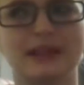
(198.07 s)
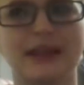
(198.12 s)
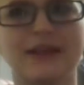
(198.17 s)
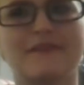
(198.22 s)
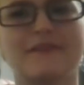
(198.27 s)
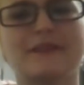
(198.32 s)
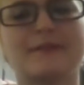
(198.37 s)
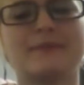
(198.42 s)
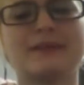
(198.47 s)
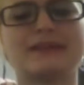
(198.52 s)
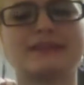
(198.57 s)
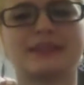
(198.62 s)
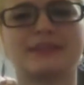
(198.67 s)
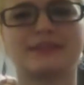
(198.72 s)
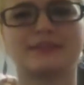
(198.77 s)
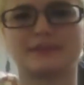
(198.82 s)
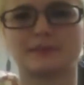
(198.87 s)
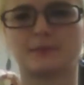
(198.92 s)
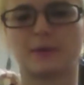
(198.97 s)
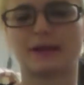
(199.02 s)
I find
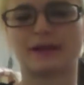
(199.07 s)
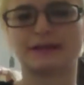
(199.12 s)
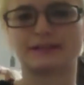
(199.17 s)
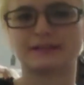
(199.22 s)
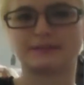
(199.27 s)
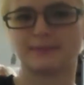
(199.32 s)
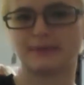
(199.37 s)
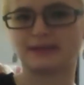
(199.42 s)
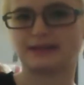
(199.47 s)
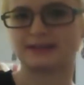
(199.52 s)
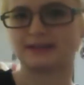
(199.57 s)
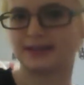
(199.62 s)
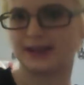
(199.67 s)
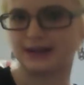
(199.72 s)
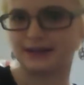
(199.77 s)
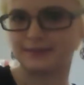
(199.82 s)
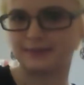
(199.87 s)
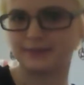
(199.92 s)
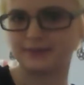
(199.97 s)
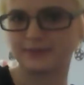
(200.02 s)
myself just wanting to spend
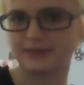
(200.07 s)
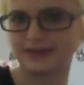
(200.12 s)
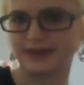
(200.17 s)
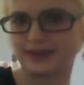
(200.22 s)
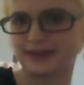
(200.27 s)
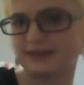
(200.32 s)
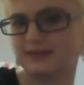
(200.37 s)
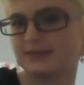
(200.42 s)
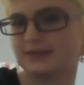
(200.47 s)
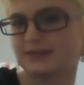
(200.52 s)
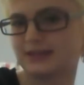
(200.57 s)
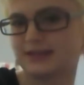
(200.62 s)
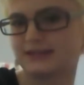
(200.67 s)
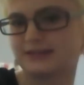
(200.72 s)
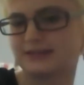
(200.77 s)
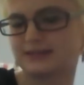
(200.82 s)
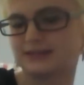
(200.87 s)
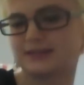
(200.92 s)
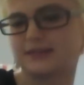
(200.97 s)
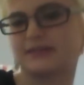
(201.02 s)
time with my cards and not
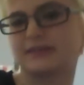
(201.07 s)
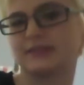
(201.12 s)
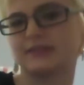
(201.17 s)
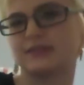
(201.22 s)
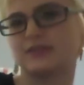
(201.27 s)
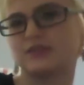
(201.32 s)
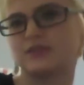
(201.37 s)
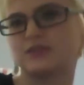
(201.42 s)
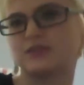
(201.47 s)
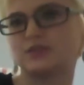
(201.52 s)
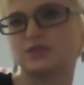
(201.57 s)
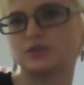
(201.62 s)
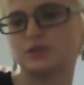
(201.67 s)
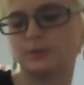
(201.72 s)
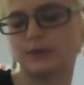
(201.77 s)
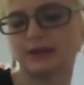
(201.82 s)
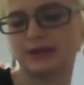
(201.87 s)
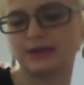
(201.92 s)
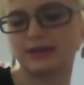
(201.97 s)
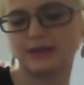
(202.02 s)
necessarily
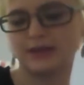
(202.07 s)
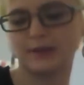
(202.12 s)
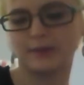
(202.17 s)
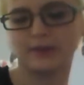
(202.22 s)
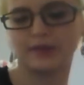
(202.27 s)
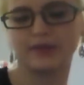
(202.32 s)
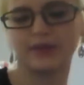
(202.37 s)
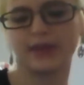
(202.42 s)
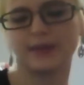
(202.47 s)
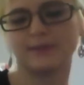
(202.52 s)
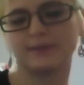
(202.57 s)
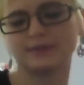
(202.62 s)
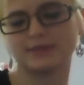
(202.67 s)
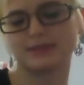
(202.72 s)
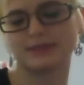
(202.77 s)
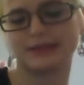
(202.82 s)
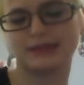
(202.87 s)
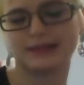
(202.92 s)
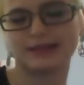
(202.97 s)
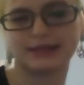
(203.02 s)
do anything with them.
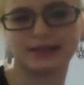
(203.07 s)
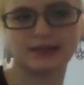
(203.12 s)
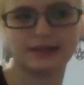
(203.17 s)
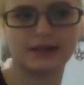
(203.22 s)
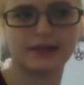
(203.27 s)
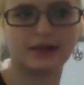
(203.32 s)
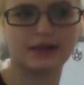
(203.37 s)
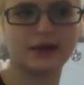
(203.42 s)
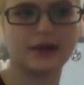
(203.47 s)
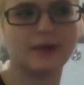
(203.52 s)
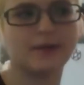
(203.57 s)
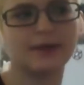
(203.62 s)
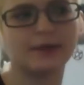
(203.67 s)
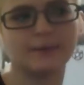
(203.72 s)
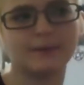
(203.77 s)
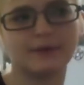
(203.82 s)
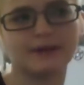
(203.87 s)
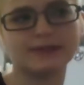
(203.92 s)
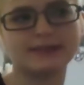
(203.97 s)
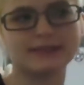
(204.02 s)
So like while
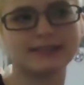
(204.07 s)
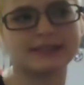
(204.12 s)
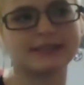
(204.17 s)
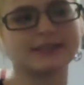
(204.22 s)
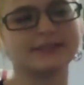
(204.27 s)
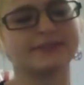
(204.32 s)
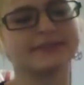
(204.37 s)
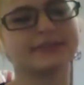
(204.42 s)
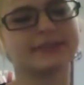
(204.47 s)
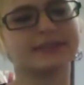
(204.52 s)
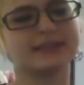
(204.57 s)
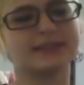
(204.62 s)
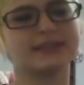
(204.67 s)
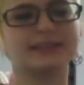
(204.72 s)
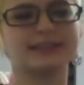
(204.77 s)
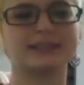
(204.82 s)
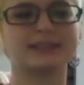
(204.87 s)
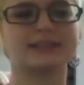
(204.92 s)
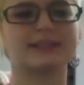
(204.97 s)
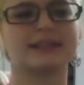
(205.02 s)
I'm watching
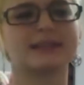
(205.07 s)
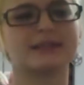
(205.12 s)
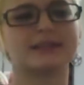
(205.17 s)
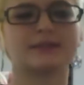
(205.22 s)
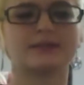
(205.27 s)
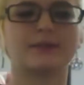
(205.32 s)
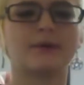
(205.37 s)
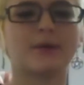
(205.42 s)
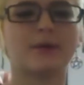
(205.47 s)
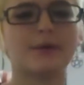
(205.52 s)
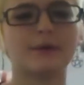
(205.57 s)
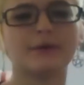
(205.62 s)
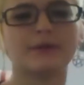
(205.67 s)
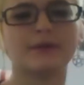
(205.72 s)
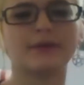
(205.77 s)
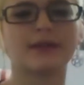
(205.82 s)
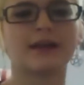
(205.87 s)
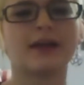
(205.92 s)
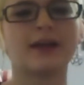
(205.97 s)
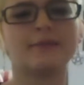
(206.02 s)
TV, just like,
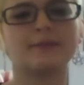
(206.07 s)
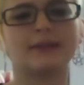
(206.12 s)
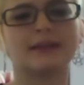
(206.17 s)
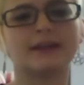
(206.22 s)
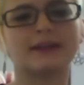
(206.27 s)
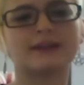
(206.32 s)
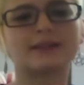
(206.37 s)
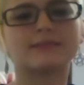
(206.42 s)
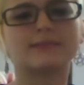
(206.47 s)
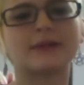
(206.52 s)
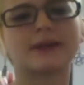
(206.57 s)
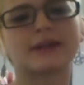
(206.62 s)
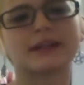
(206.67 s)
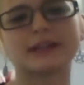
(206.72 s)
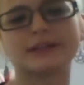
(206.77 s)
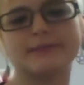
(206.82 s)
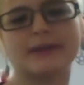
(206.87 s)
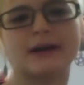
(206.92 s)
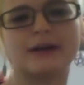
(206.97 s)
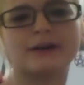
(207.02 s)
holding them, like spreading
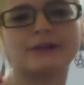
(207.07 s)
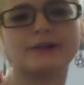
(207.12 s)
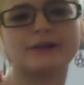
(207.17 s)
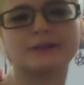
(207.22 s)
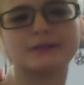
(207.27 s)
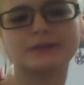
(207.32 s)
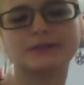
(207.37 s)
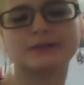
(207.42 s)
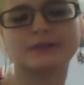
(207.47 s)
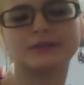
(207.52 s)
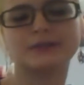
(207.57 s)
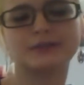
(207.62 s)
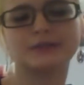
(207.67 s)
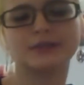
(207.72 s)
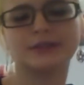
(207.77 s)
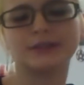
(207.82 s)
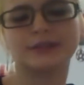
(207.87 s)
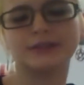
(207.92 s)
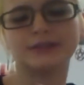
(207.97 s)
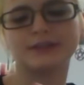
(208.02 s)
them out,
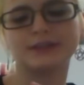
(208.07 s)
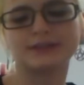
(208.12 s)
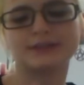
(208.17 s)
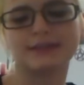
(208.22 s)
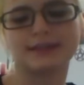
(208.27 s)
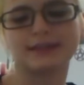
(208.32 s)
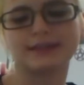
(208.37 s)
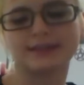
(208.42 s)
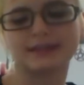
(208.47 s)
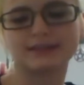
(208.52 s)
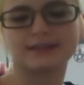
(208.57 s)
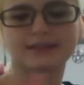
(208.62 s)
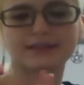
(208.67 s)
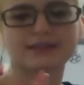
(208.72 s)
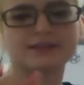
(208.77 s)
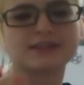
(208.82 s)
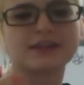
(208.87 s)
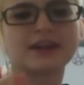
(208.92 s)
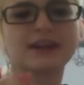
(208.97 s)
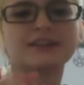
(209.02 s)

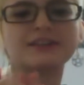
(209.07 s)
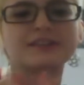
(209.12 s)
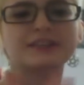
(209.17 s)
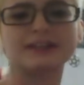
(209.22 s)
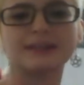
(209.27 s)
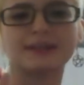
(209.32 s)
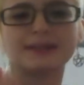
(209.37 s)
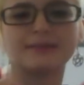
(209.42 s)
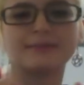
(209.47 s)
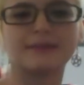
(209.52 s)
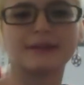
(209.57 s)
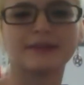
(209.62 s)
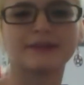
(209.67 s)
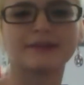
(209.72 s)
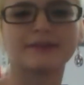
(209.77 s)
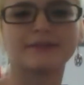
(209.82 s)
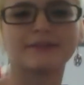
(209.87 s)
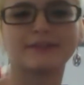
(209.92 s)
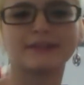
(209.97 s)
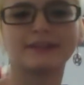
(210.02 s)
just touching them, like
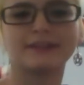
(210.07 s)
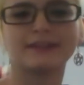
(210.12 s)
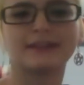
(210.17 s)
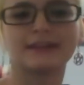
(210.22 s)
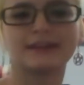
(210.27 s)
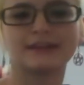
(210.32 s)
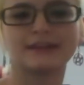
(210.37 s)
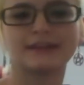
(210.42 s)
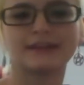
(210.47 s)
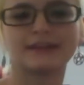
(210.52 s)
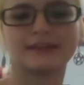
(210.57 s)
feel like,